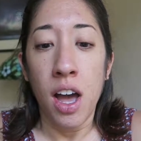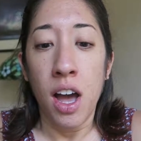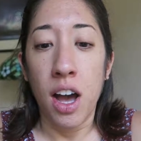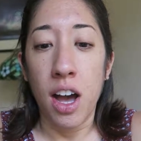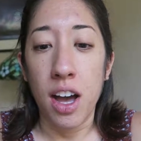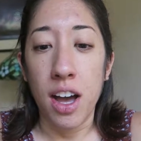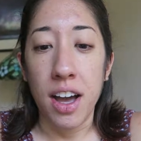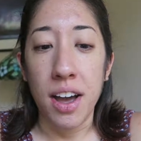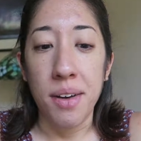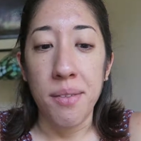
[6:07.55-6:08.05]

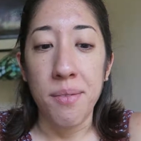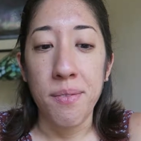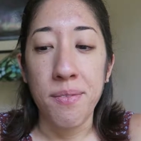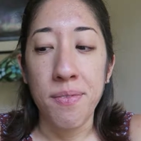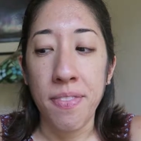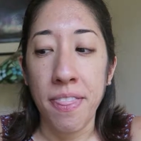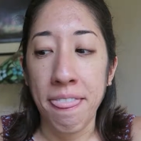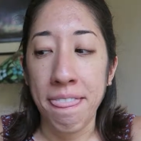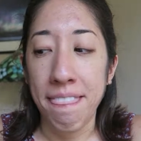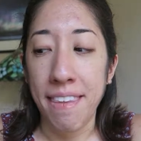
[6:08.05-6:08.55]

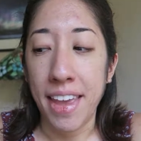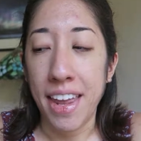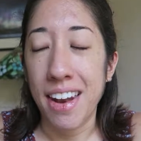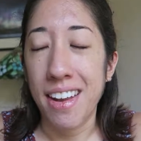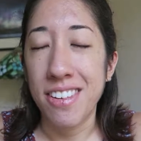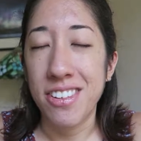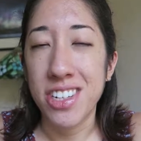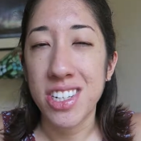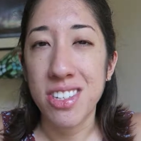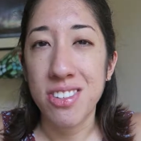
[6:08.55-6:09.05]
And
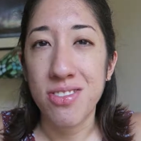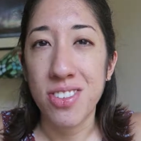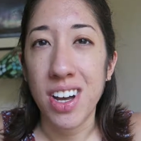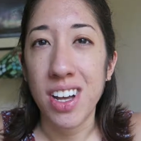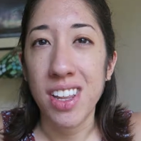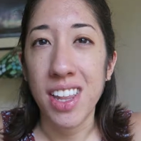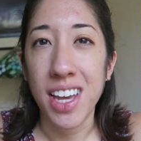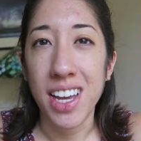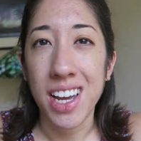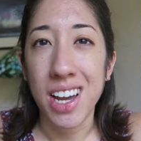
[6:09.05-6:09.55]
I just
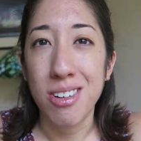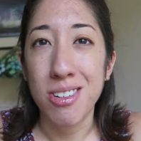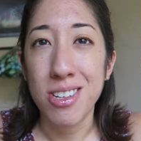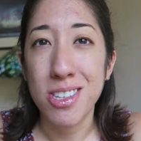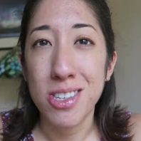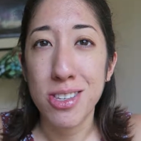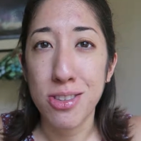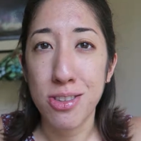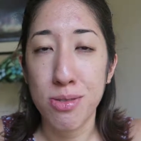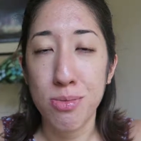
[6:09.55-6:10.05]
felt like I
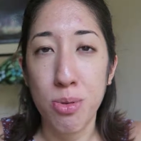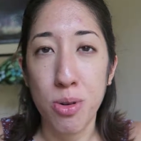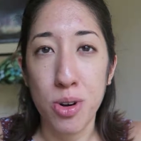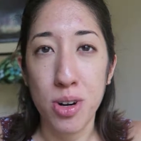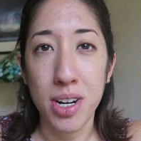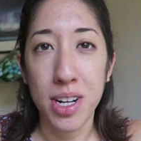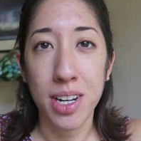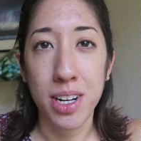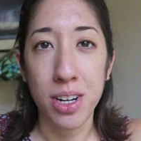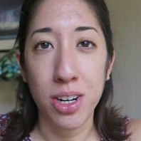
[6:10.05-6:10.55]
wasn't
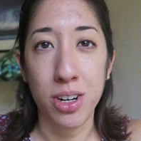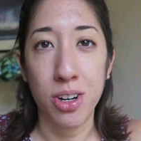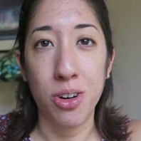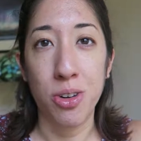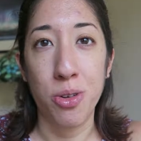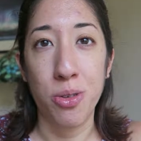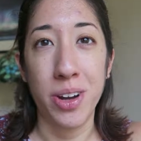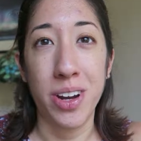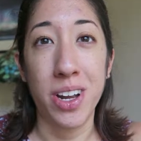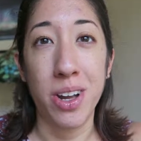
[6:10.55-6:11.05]
supporting
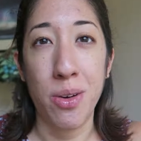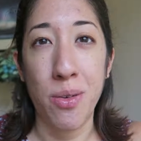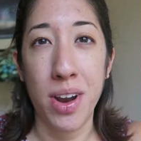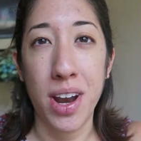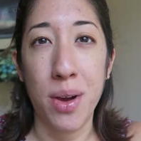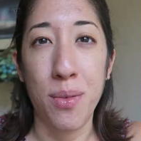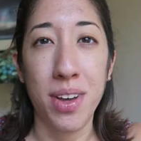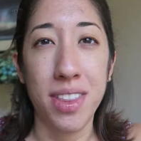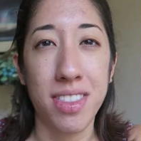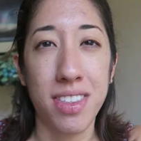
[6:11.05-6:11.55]
Korea
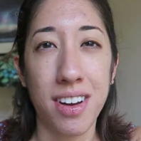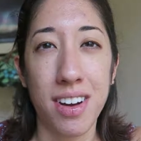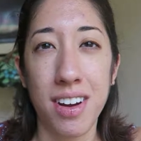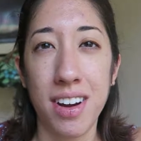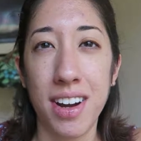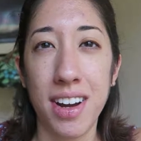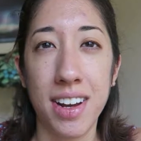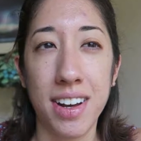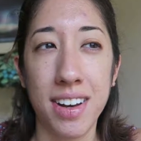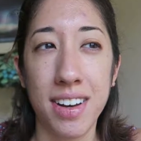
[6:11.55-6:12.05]
when I went
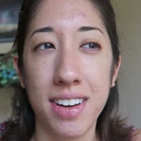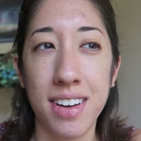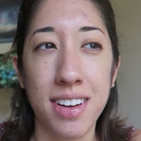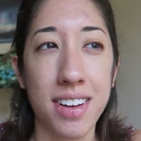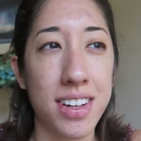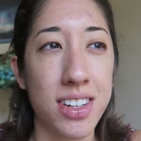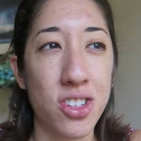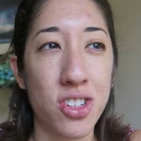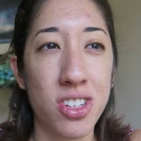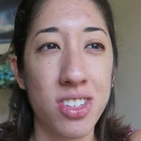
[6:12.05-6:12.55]
there,
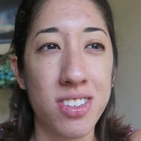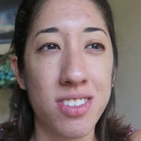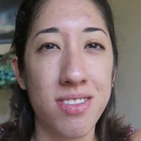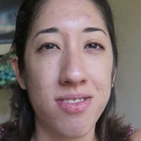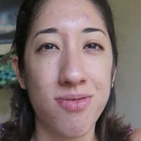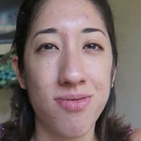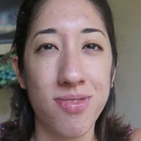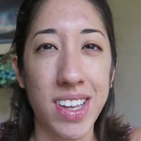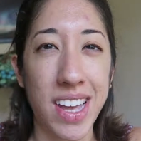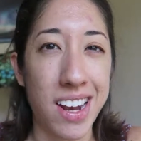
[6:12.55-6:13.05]
and it just,
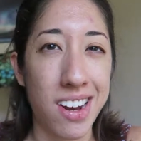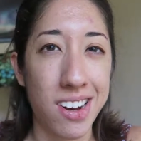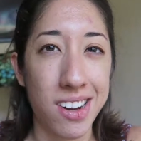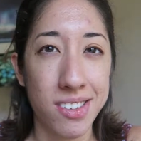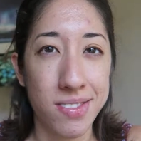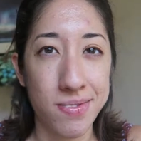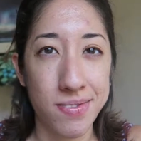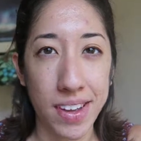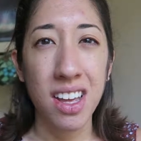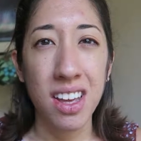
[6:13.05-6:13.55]
I
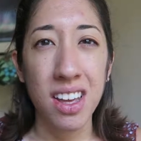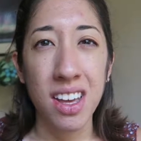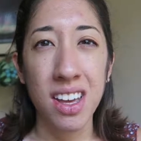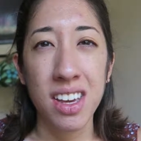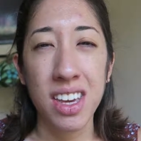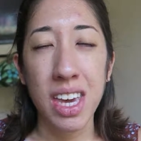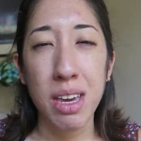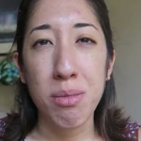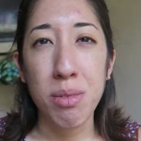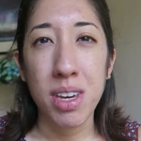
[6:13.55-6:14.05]
don't know,
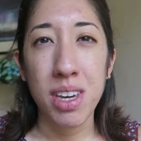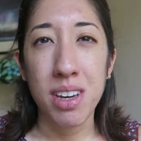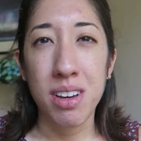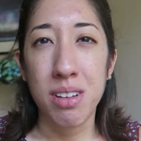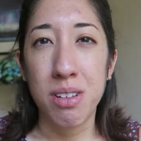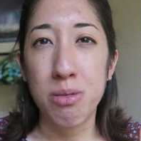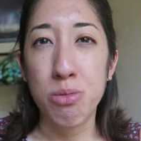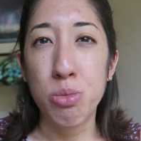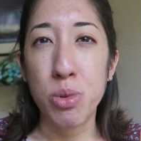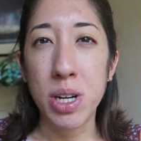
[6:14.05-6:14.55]
gave me
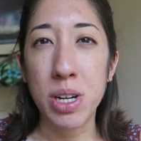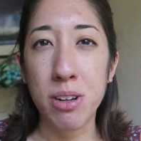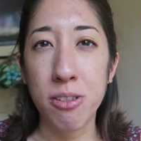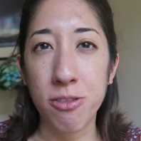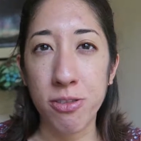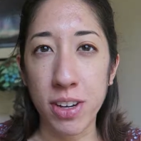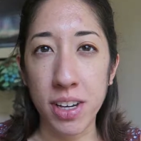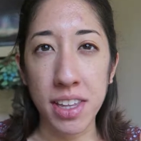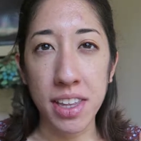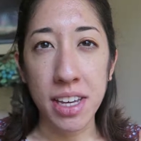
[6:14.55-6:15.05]
a
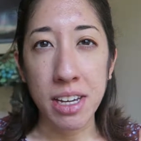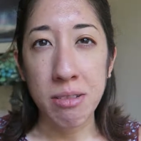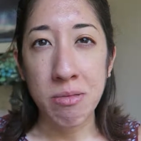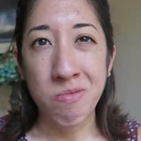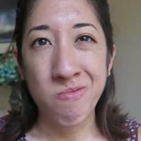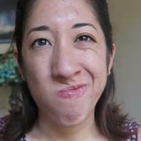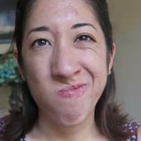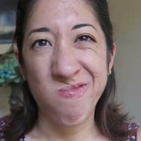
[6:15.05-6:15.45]
weird feeling.